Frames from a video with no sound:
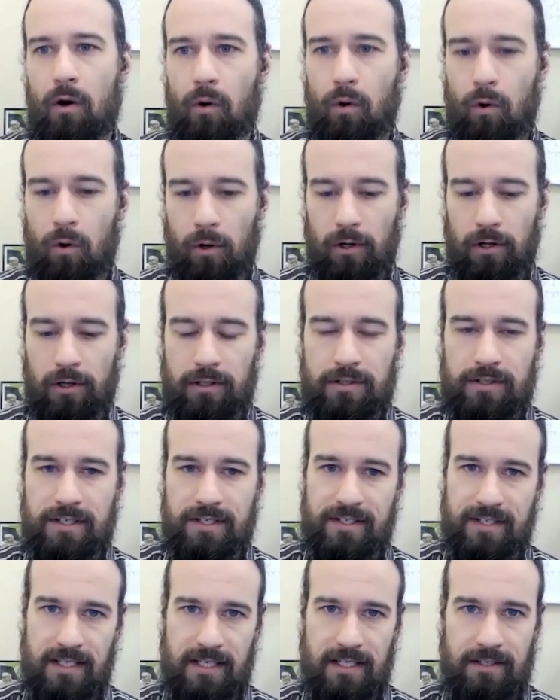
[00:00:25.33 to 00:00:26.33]
or
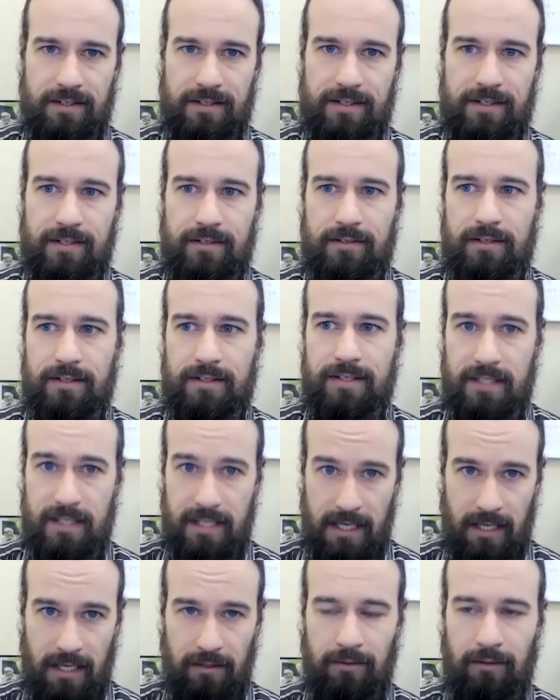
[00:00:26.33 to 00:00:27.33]
diseased
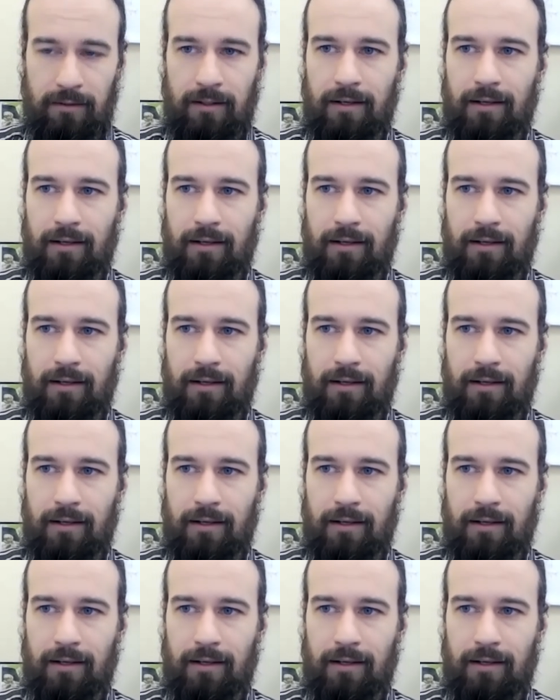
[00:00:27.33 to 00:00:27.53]
skin.